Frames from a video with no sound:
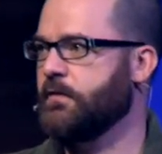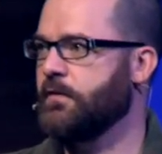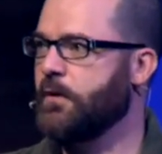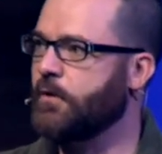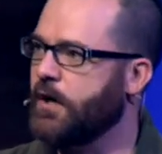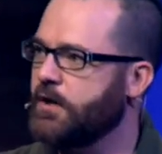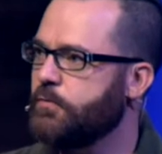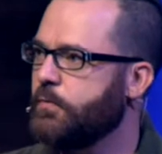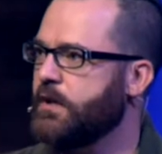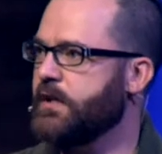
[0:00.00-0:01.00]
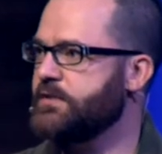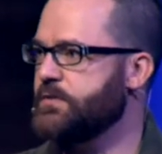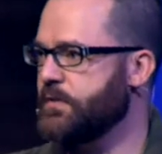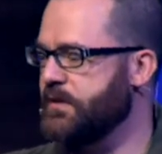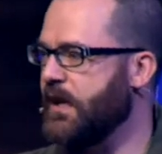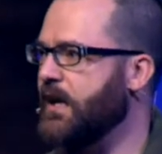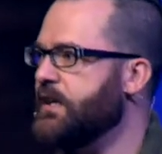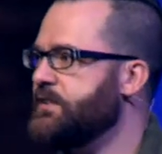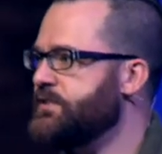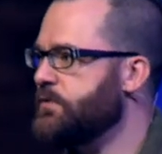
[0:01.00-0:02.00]
They were unwilling to
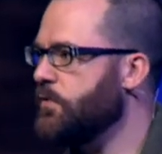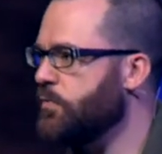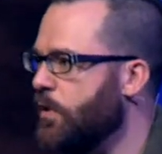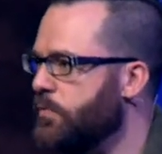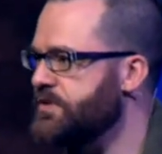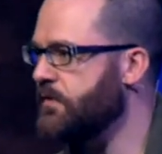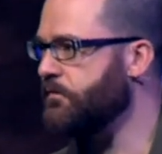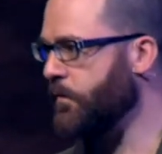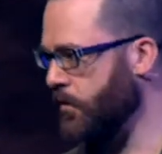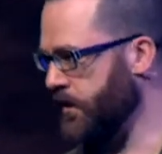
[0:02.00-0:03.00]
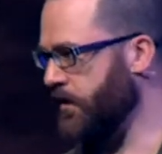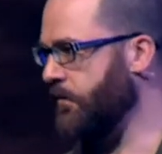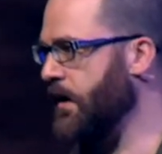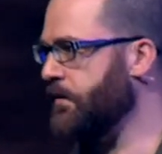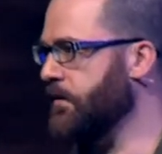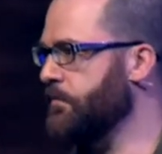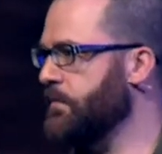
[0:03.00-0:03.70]
engage with what was unfolding around them.